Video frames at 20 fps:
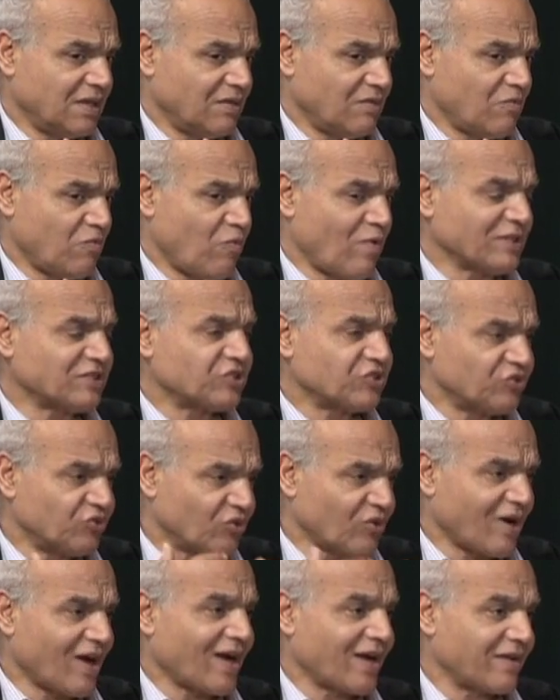what's
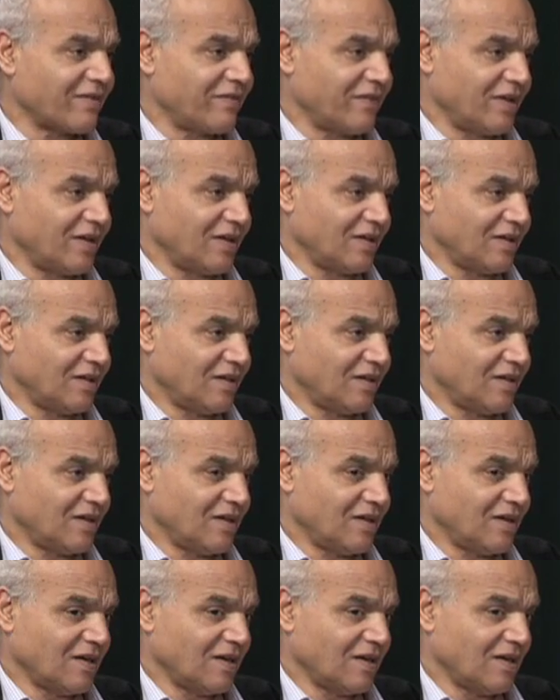driving
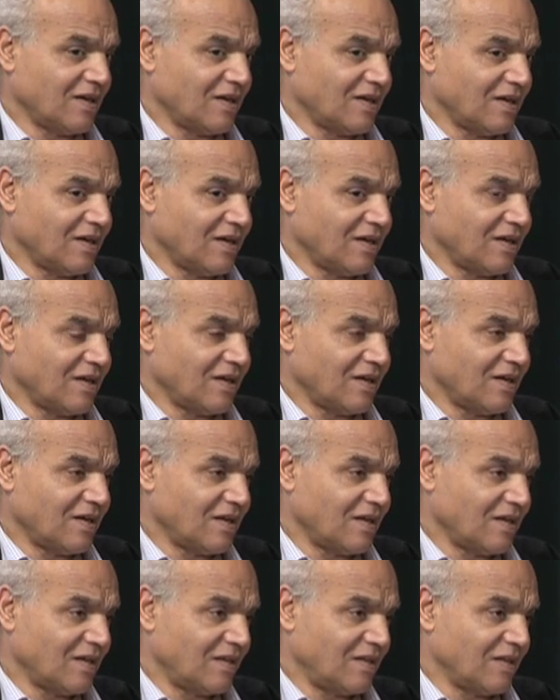
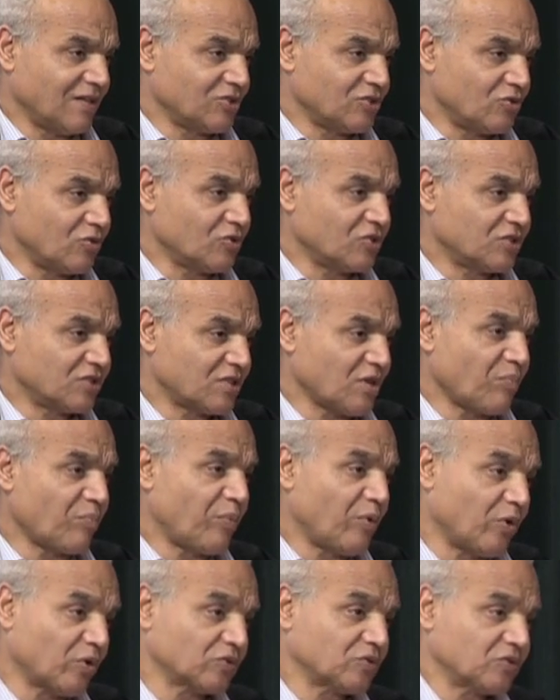the Jewish
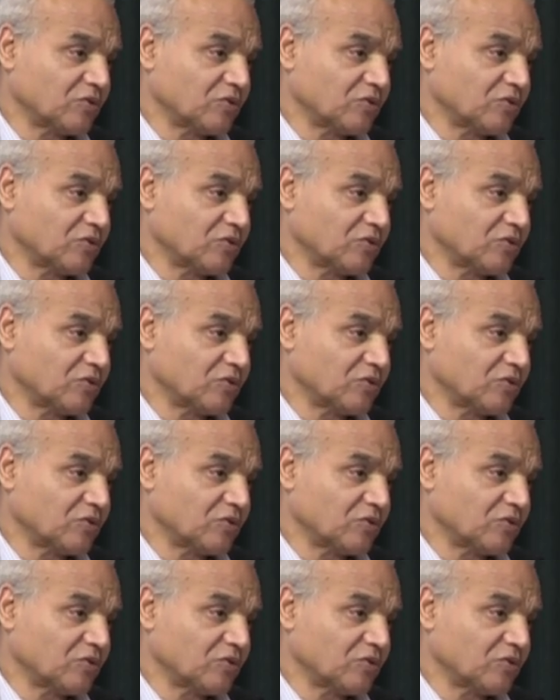support